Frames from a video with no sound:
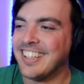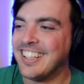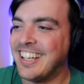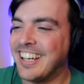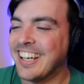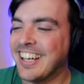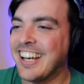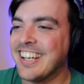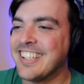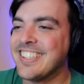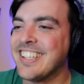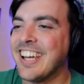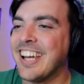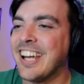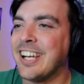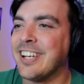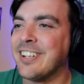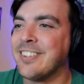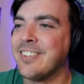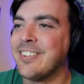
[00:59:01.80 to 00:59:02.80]
I gotta
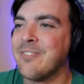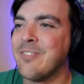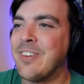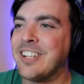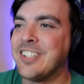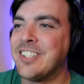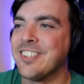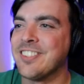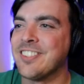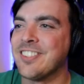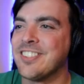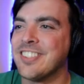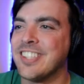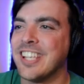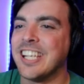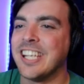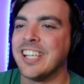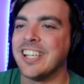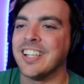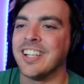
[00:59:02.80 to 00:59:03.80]
say, Manchester
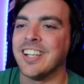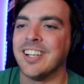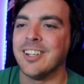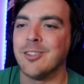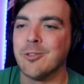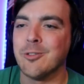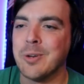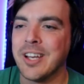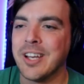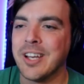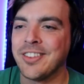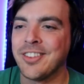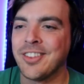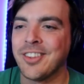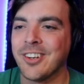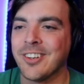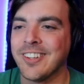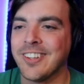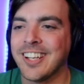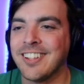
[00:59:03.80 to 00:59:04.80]
City with
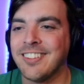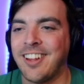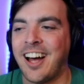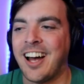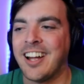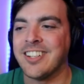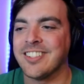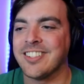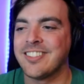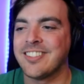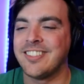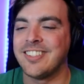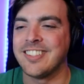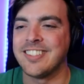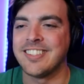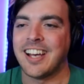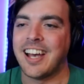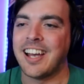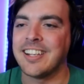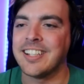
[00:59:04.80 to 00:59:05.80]
Erling Haaland just
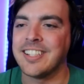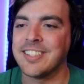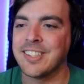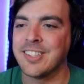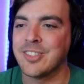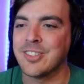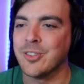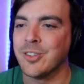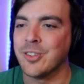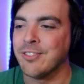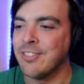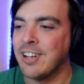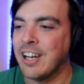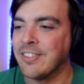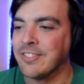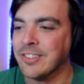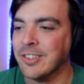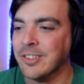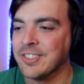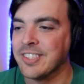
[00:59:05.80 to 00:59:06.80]
deciding he's gonna score
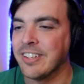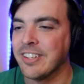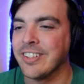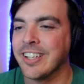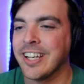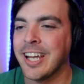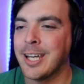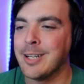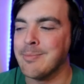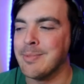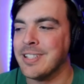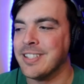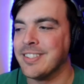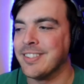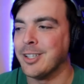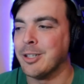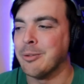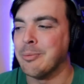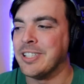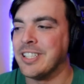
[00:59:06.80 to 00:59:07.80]
five goals every game is
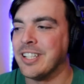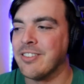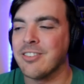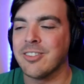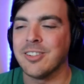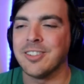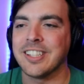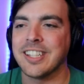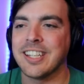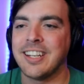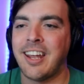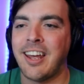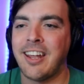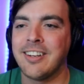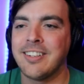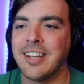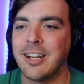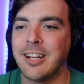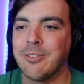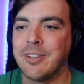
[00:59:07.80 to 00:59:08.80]
a little bit difficult to
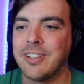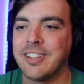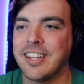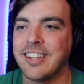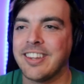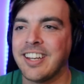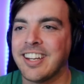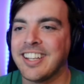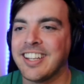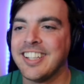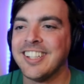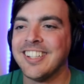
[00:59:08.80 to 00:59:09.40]
contend with. I think.